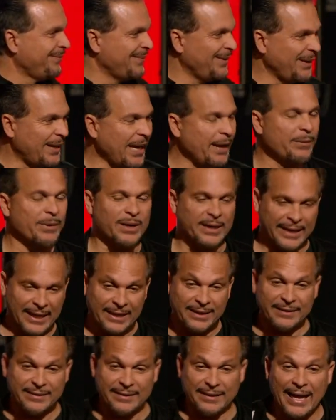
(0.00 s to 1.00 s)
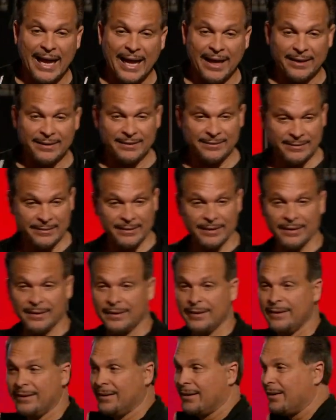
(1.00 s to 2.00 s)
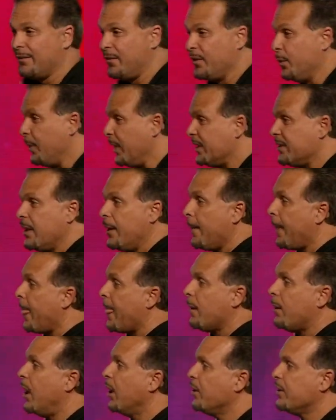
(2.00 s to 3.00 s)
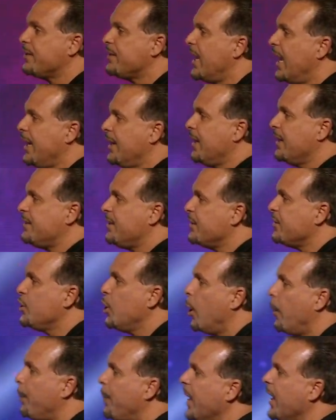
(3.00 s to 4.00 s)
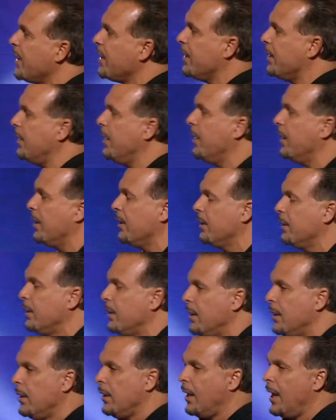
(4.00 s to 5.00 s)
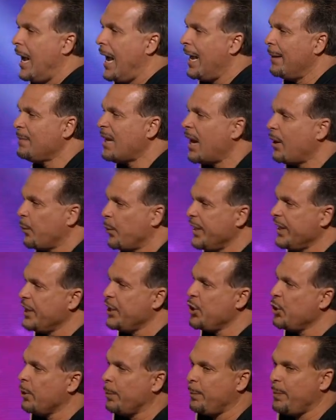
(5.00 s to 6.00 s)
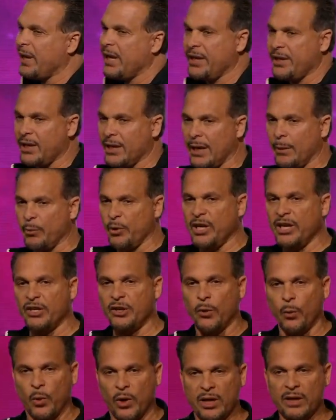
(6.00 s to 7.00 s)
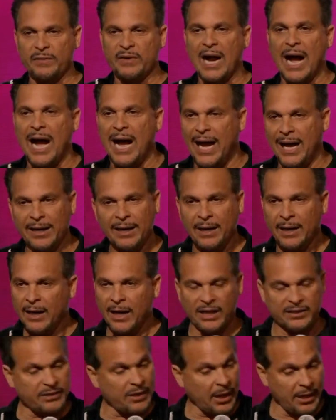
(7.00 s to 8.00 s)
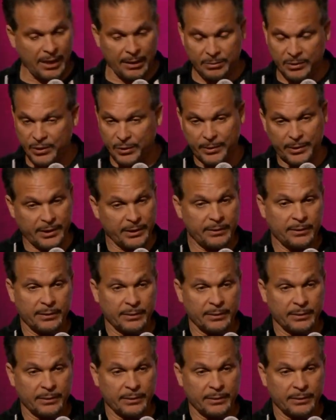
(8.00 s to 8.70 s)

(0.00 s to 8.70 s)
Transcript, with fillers: Okay, we're going to get into that in a few weeks. Understand this, there's no opinion here. I'm not reading your opinion. I'm reading the Word of God. That's all I'm doing.